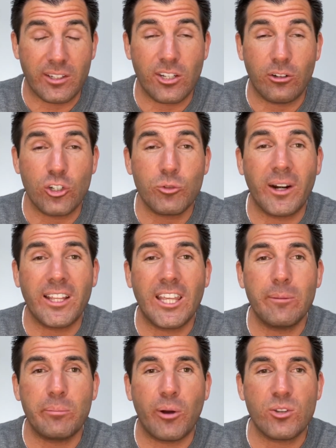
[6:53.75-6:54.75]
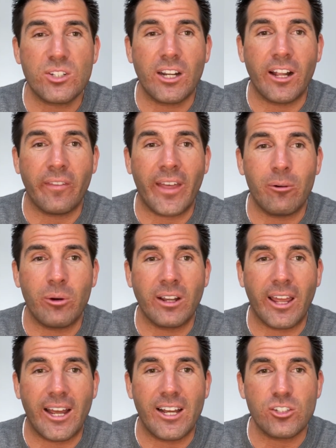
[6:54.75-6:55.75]
So just want to keep you posted on that
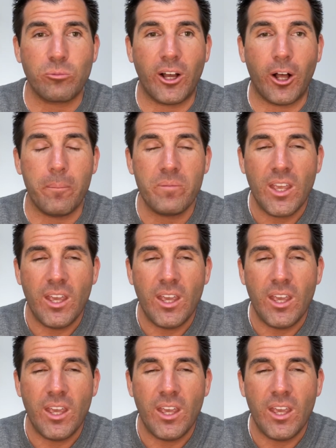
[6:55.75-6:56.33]
one as well.